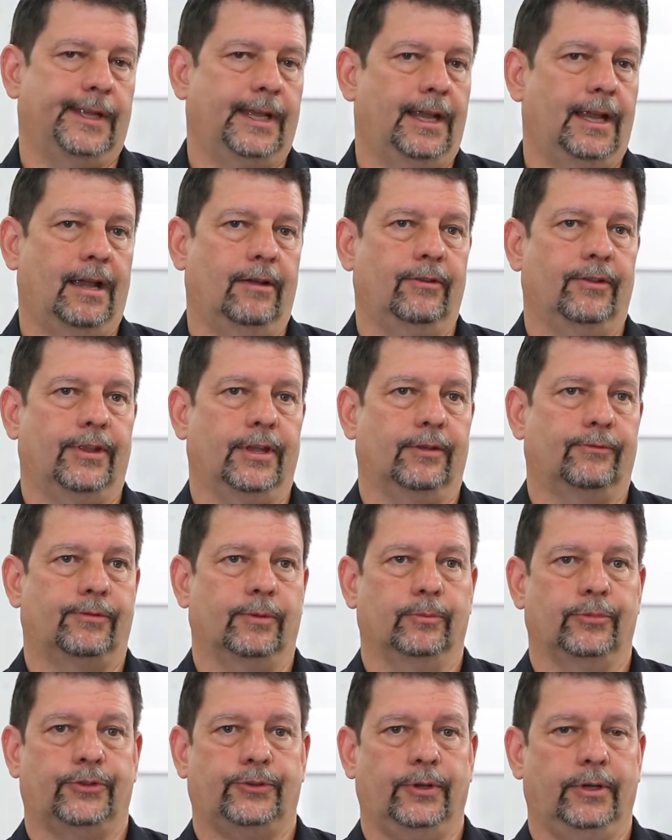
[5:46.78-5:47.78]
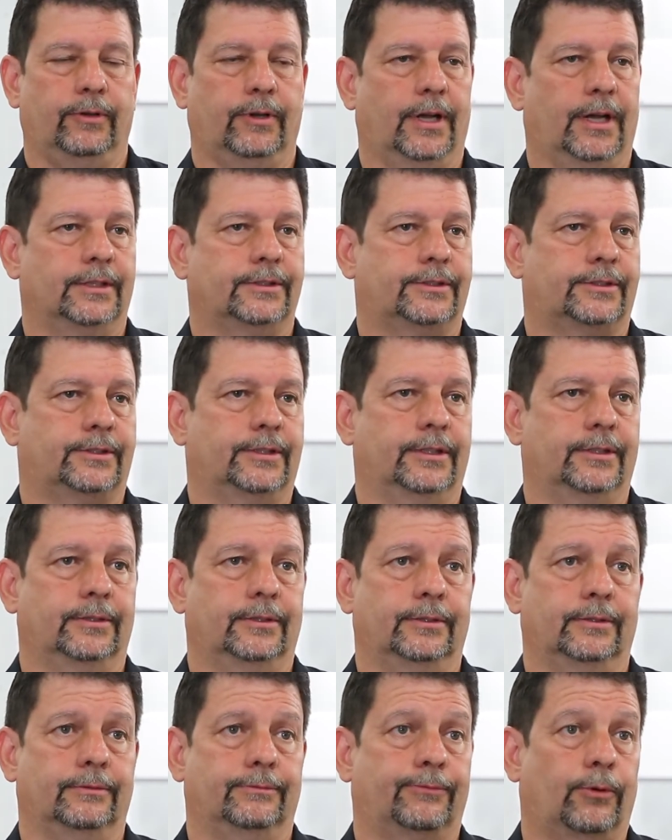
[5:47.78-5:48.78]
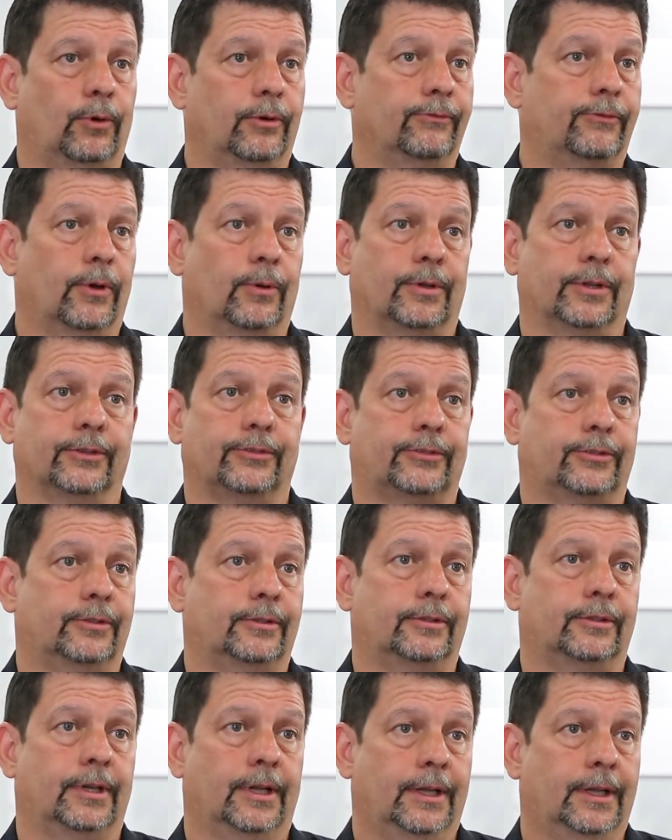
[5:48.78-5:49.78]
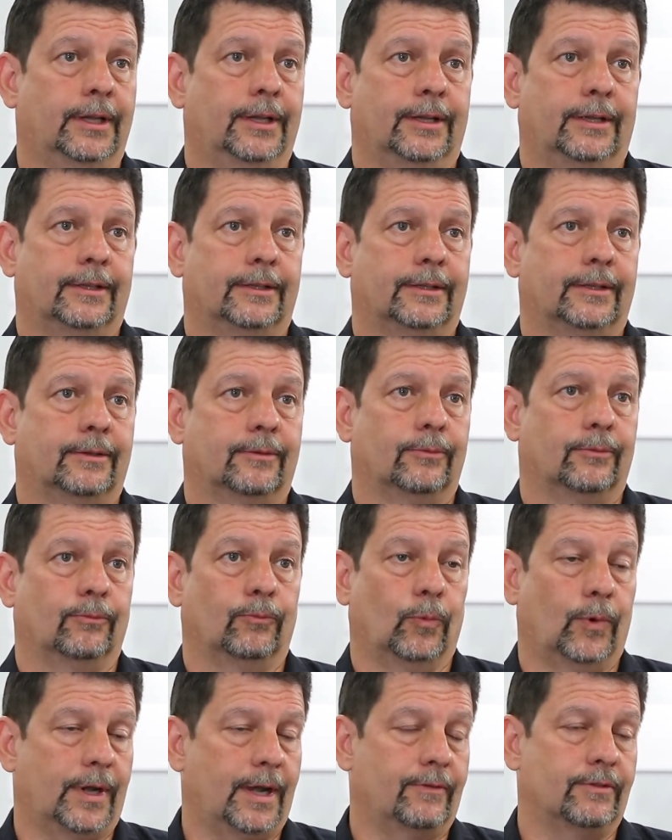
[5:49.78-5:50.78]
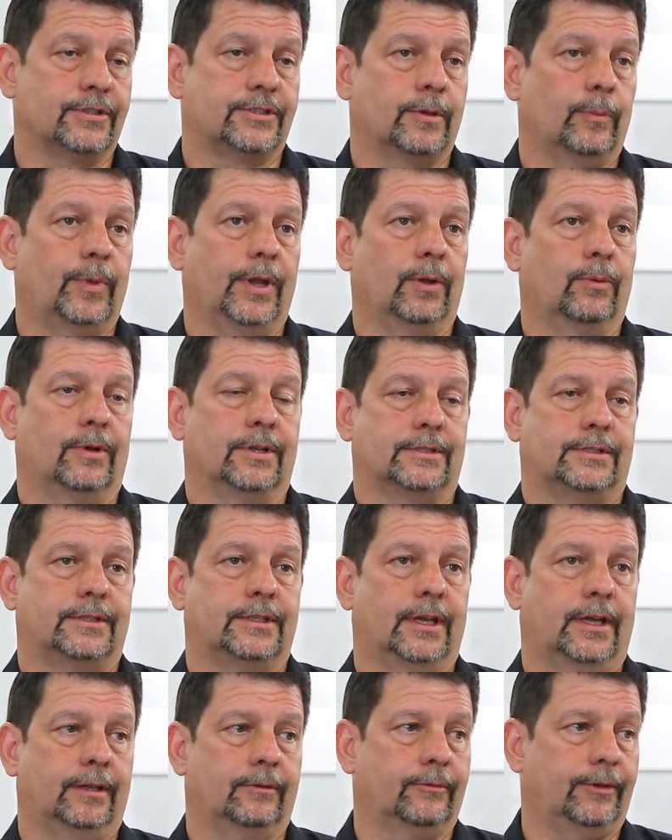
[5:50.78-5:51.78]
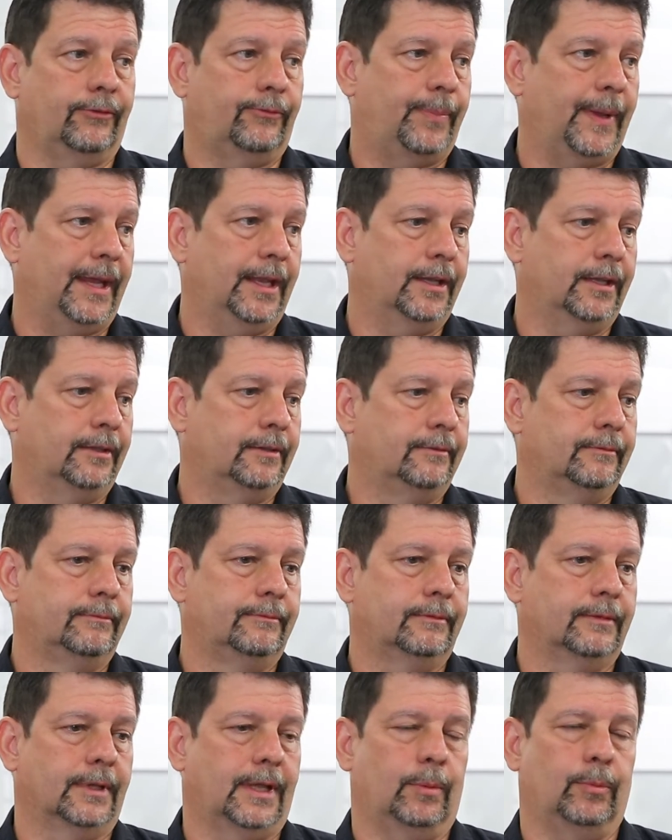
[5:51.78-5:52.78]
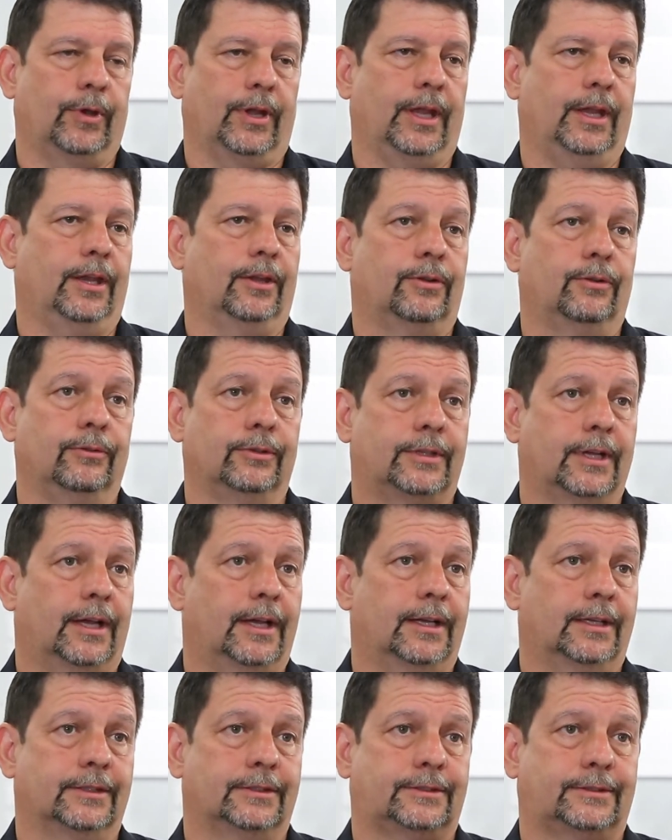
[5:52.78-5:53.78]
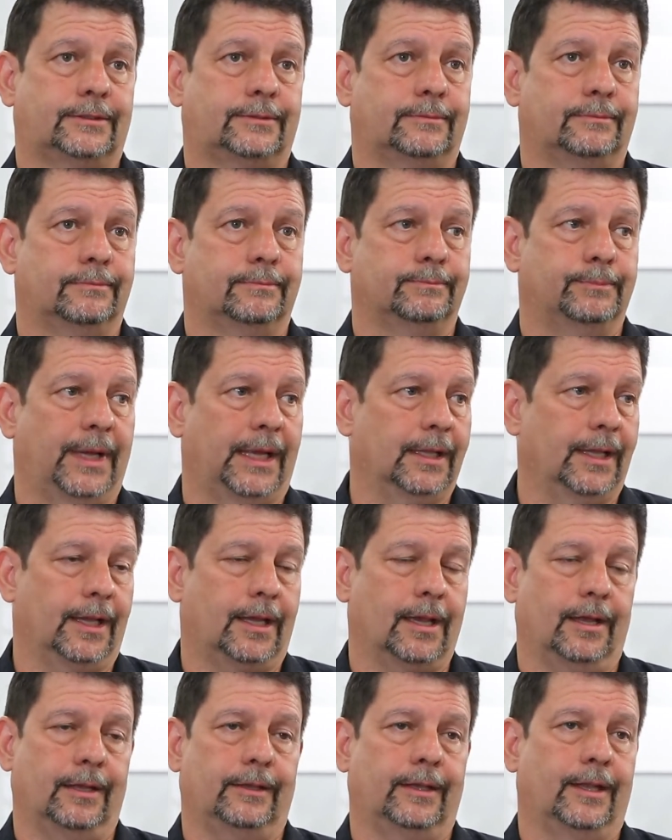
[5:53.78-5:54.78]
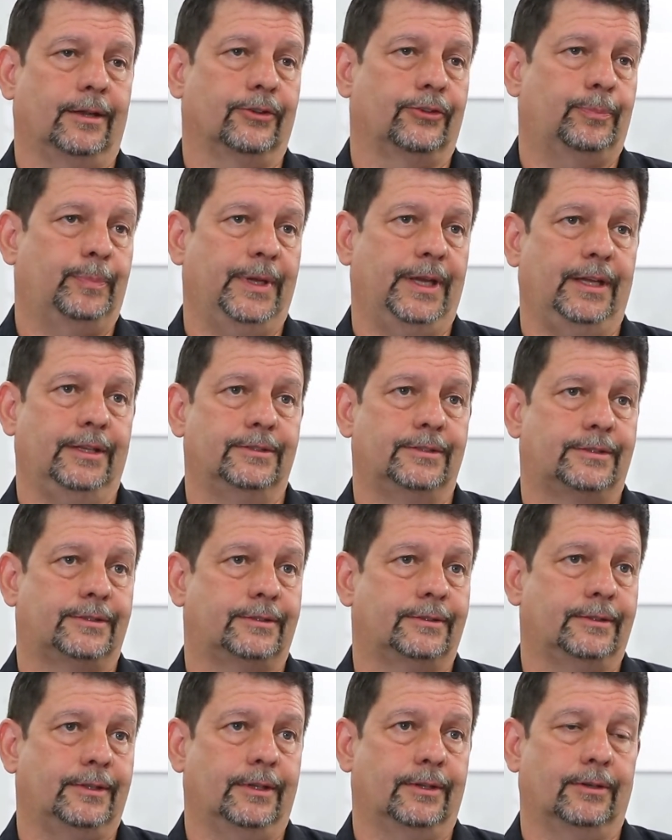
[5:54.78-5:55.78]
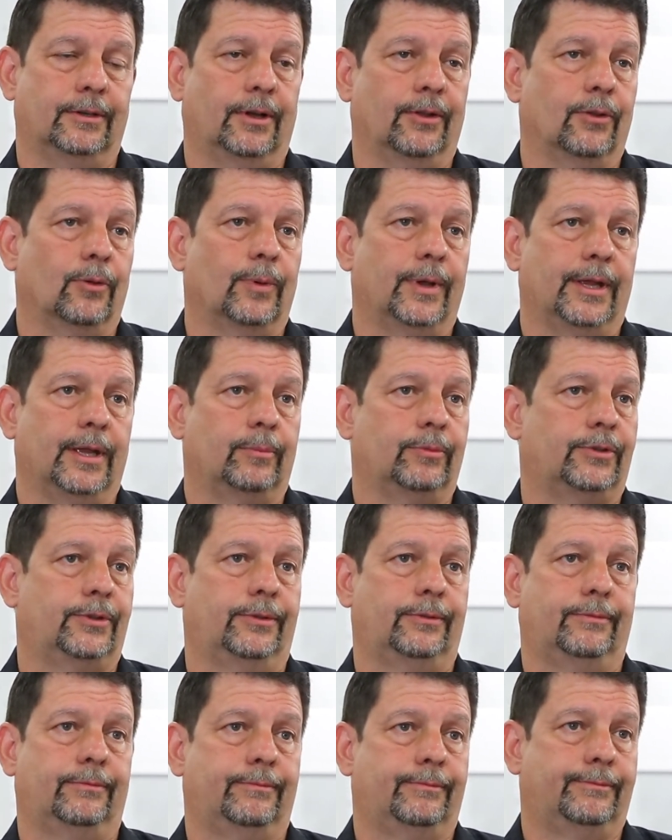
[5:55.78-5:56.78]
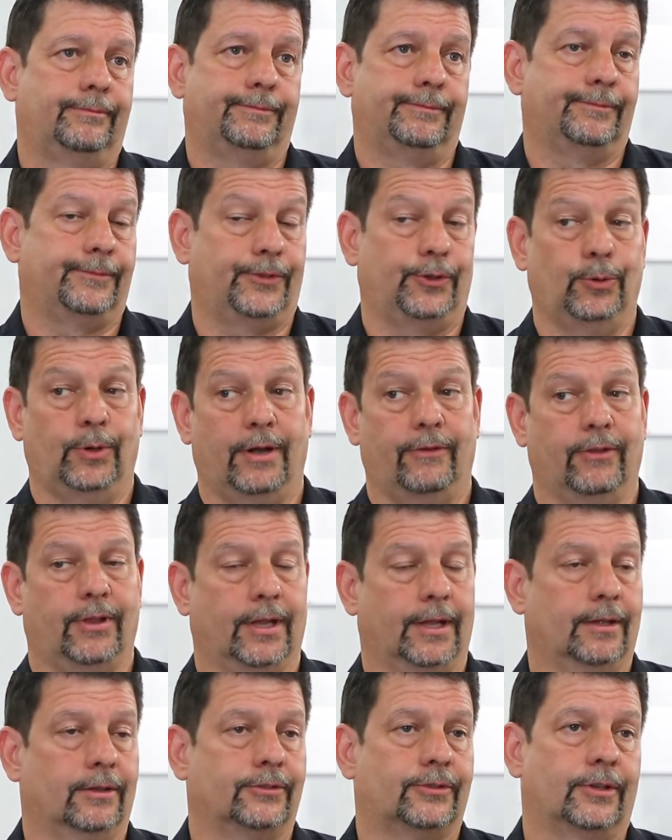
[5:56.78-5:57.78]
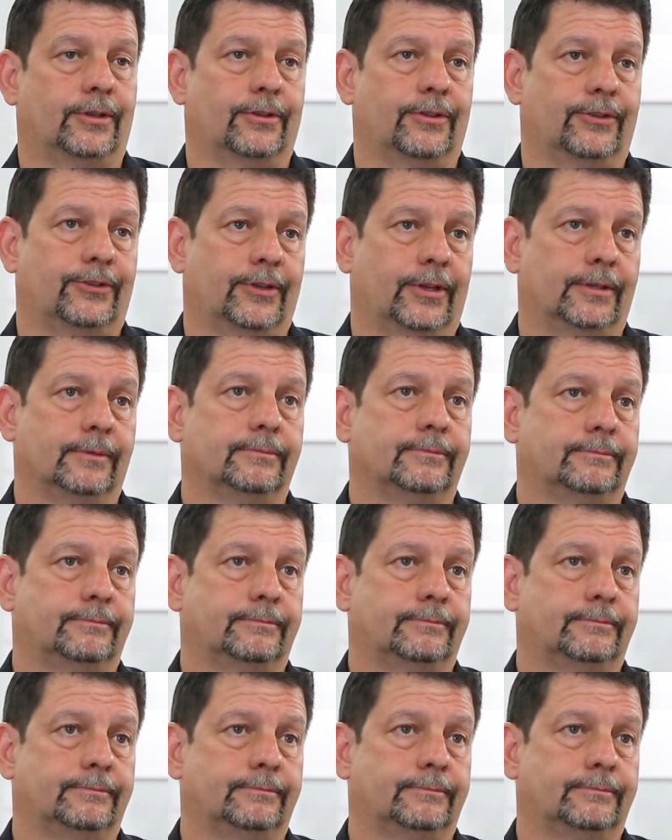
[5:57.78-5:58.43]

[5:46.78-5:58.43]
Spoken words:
everything from street rods to Ford Focus or whatever somebody wants done. We've painted Lamborghini Countachs, Bentley Continental Speeds, you know, all the way up through everything else under the sun.